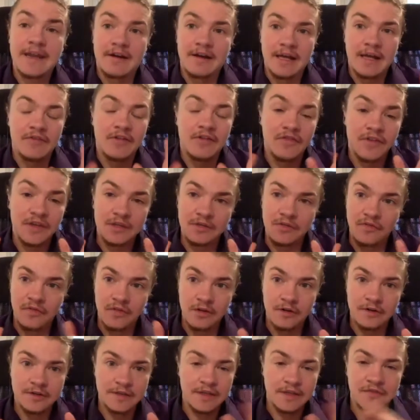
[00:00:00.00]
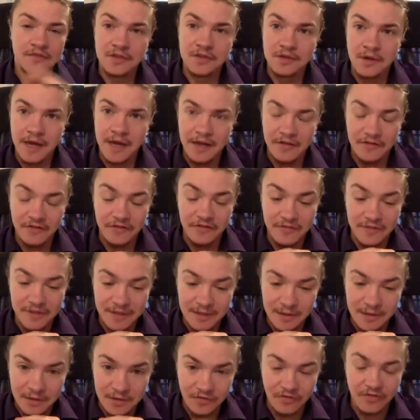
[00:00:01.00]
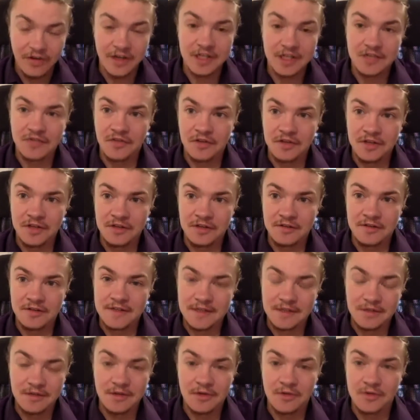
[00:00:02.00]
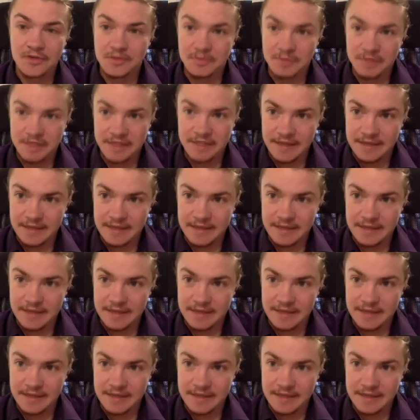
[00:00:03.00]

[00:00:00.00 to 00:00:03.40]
Everything you've learned, if you have learned French for years and you can't speak